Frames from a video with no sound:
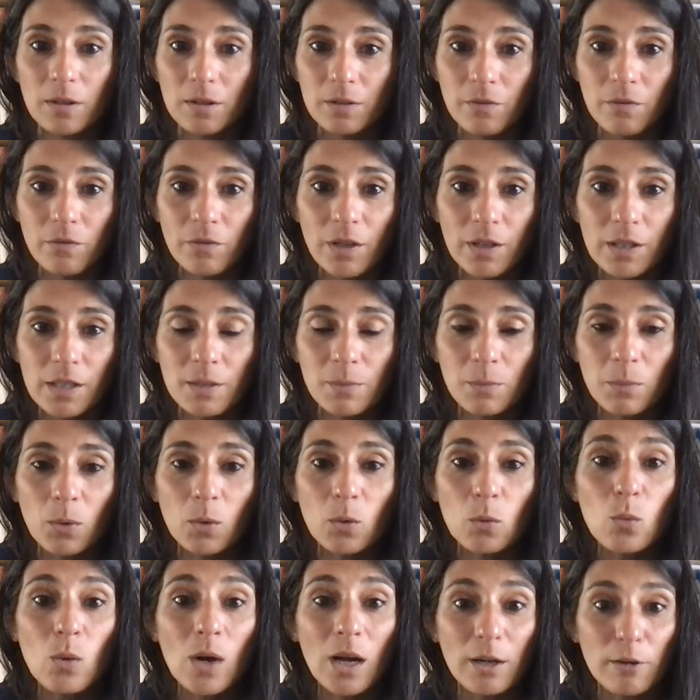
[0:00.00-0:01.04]
a very
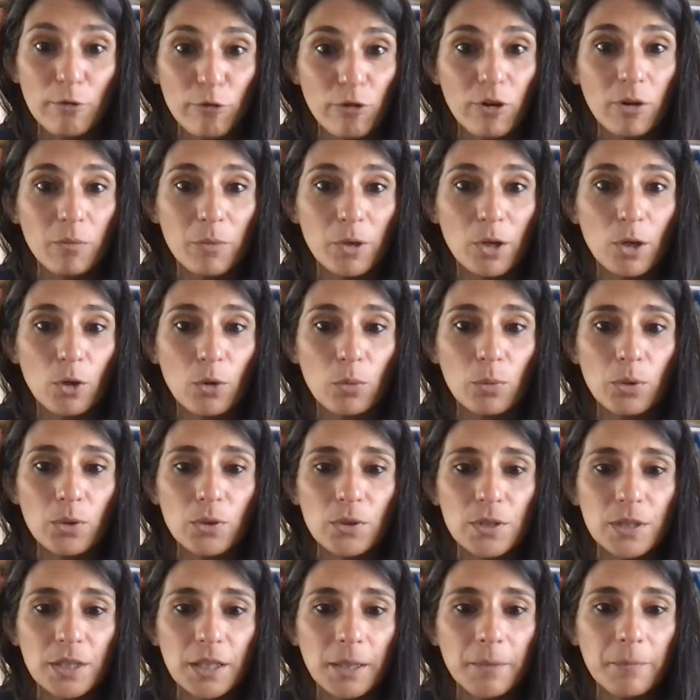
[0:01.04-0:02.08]
small one from
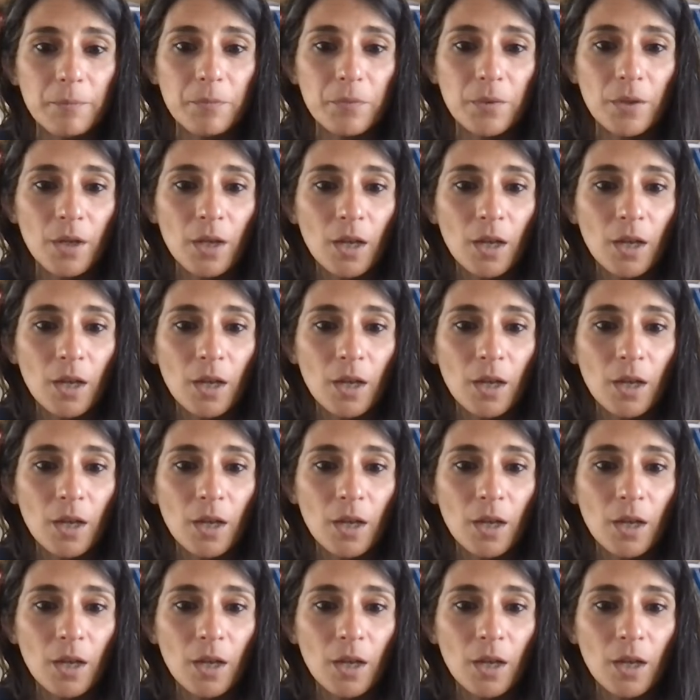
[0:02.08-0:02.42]
Merleau-Ponty.